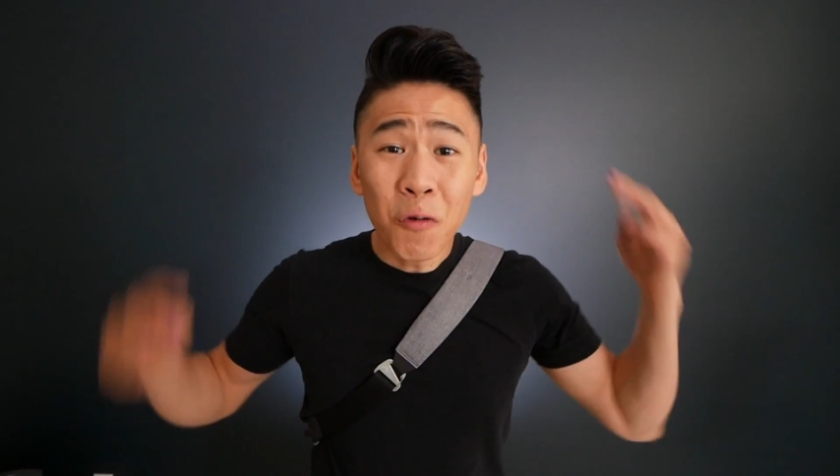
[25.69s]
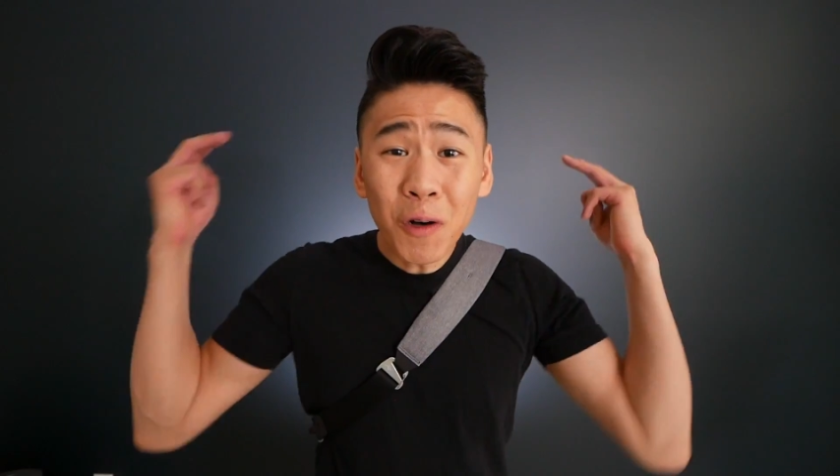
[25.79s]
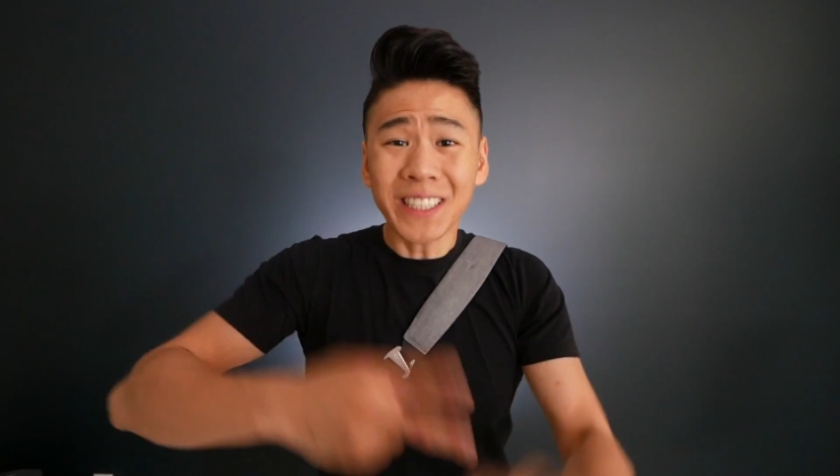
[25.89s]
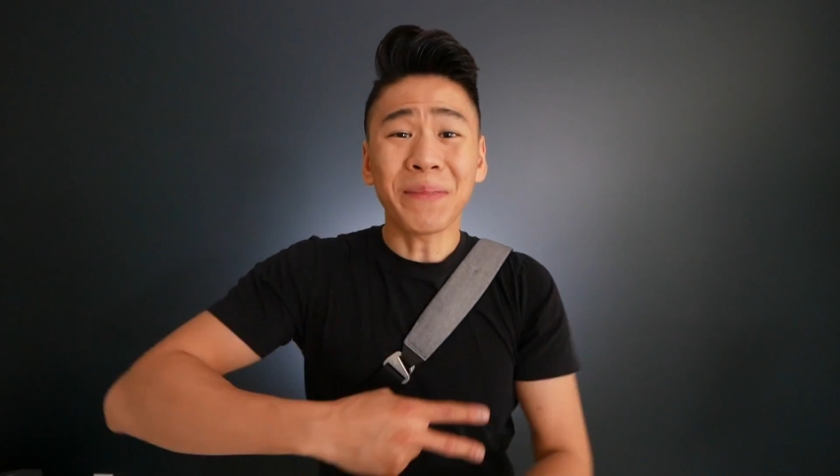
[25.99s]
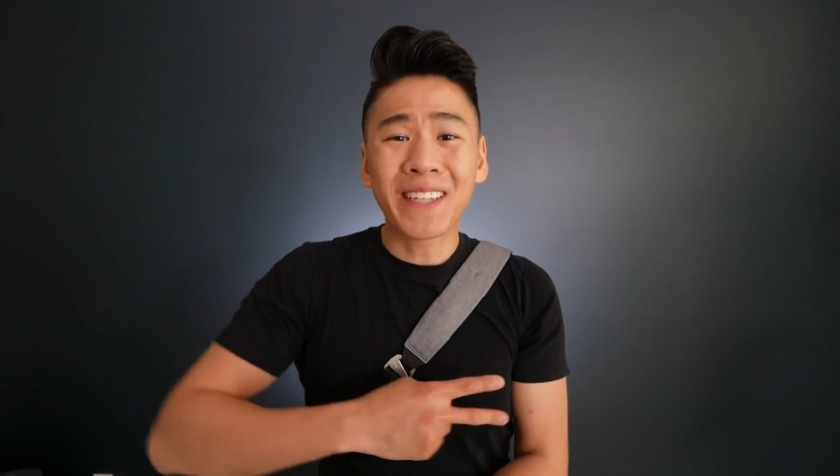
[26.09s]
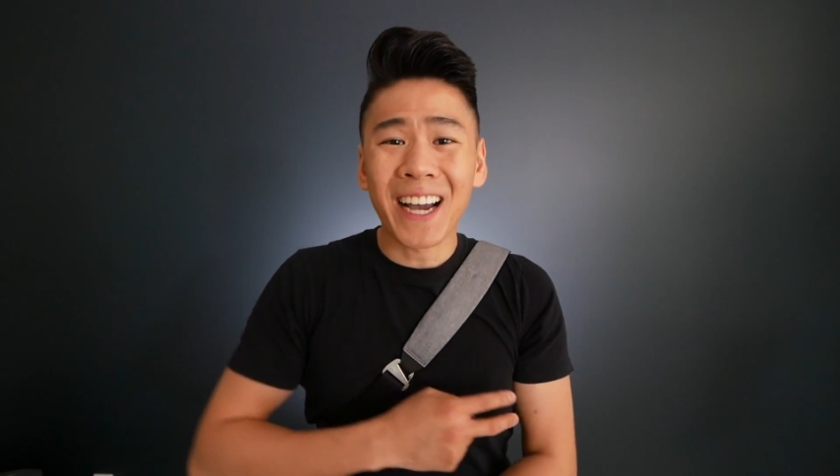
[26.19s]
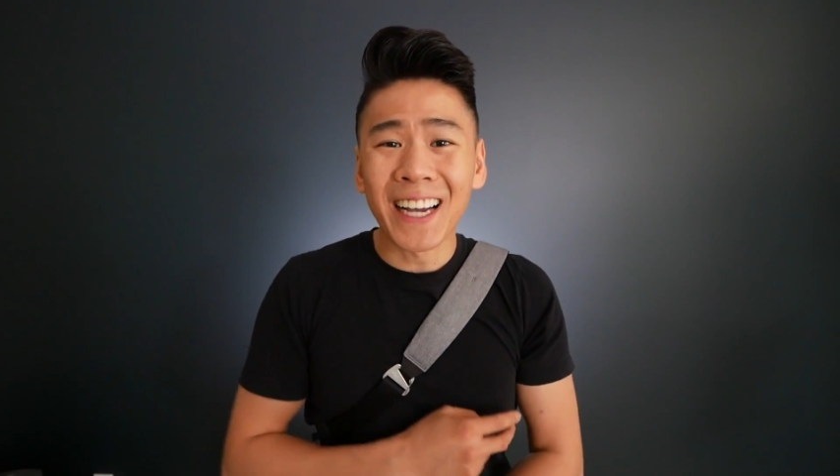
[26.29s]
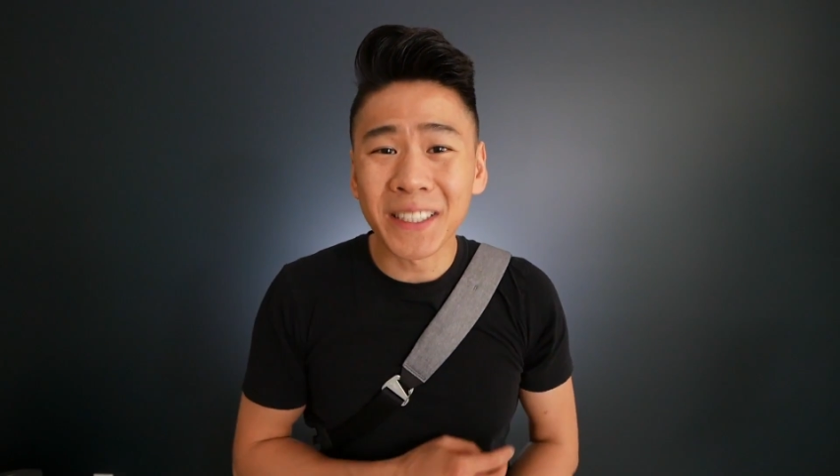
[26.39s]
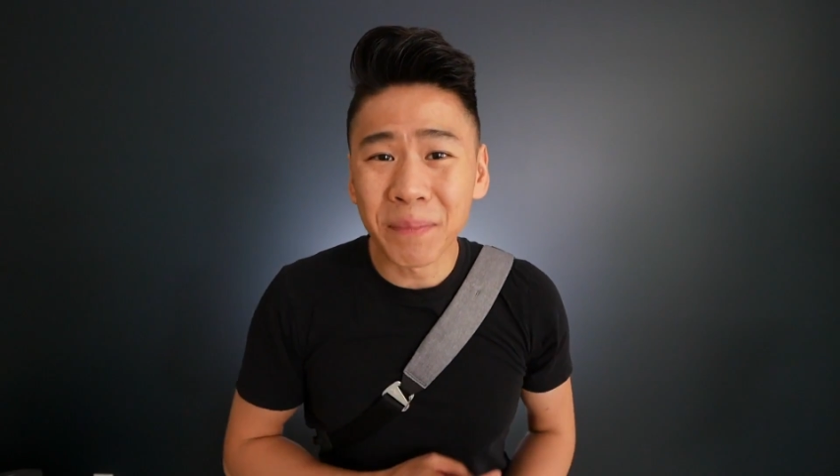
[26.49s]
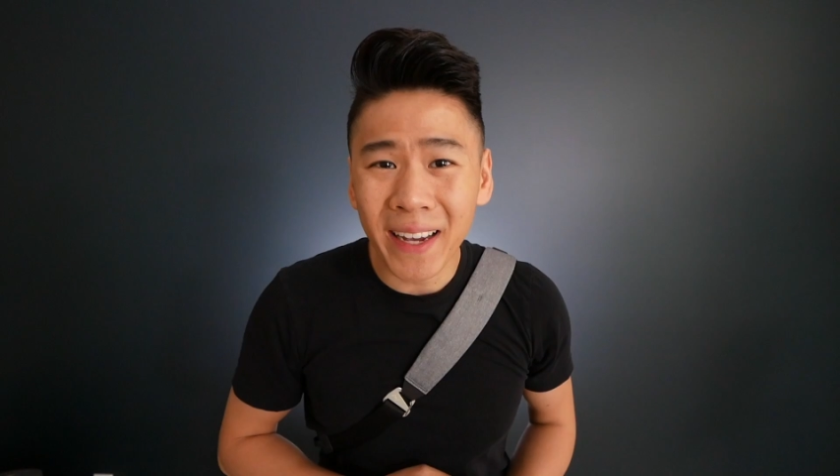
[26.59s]
What's up
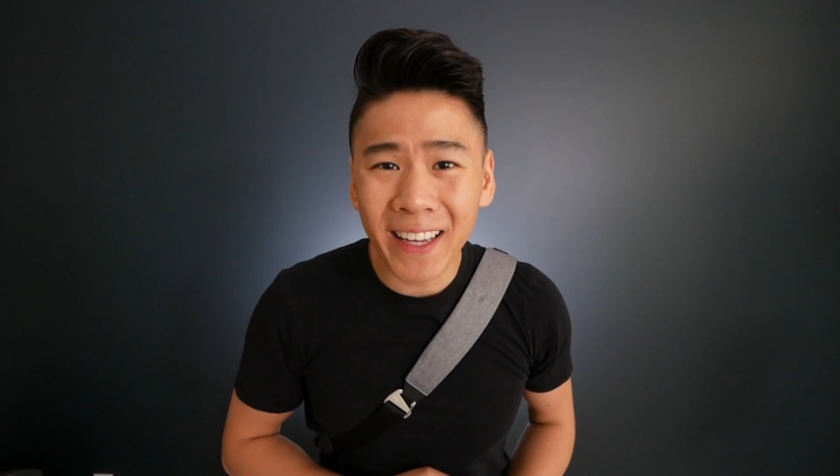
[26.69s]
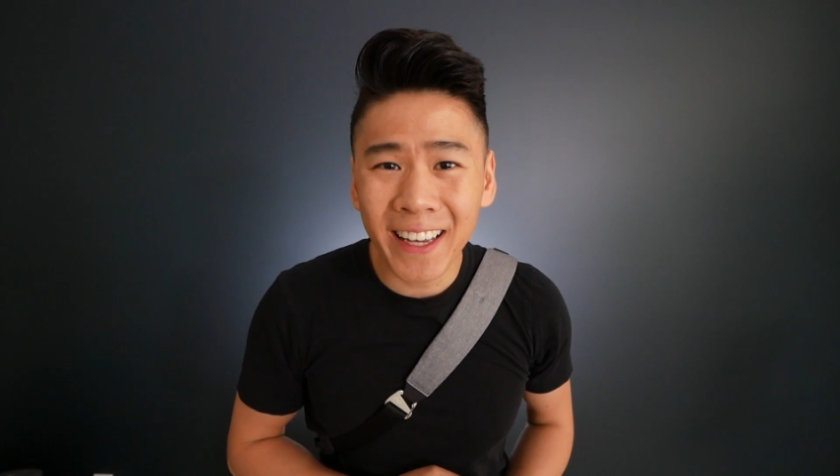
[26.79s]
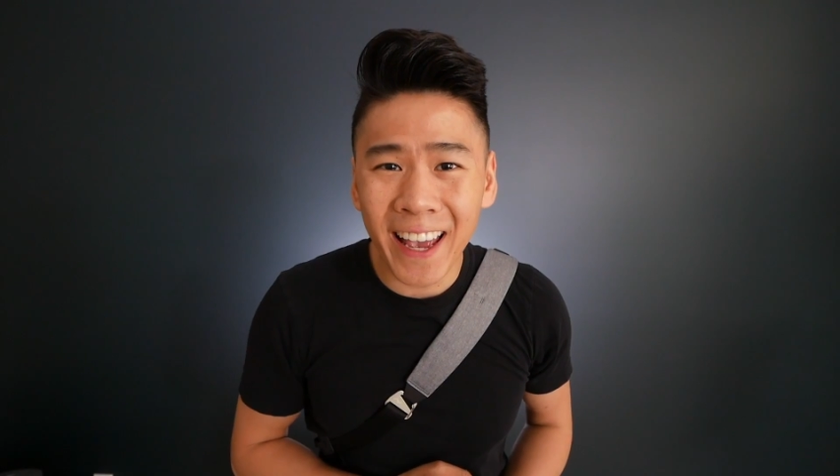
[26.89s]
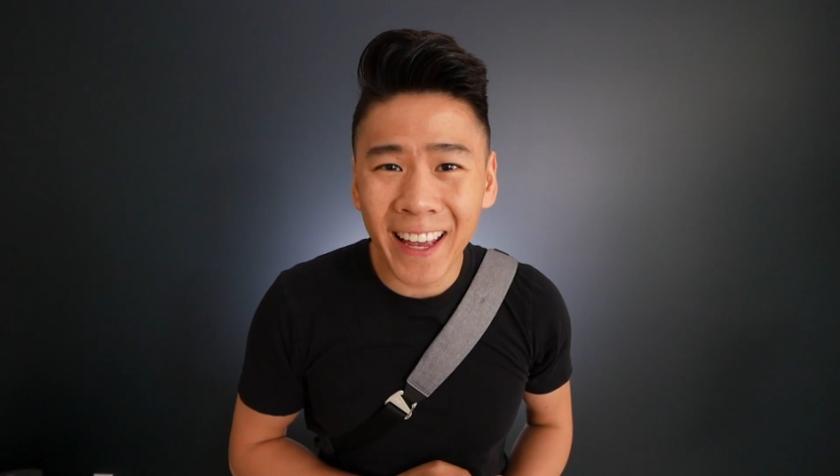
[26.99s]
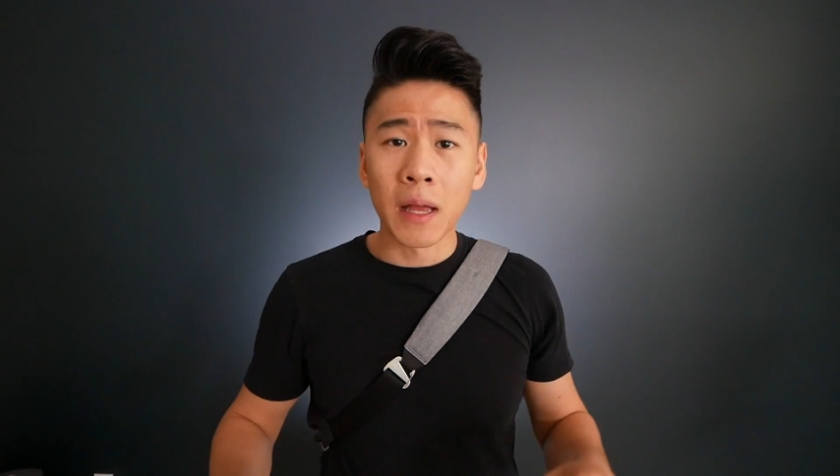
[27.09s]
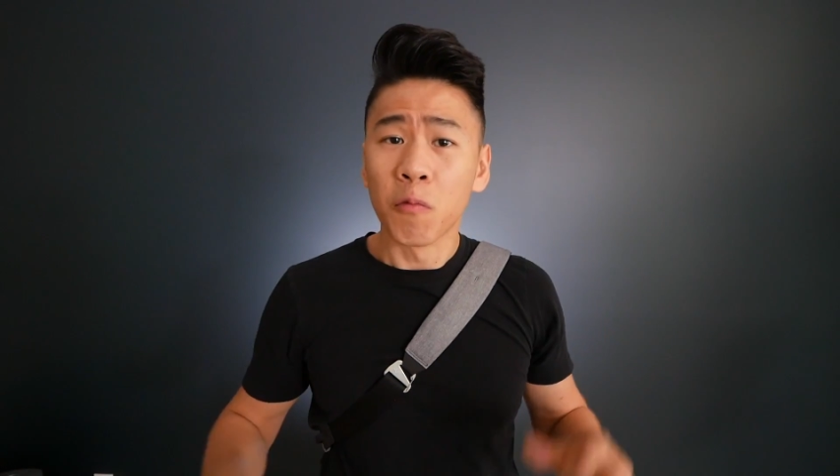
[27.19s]
guys, it's Mike again,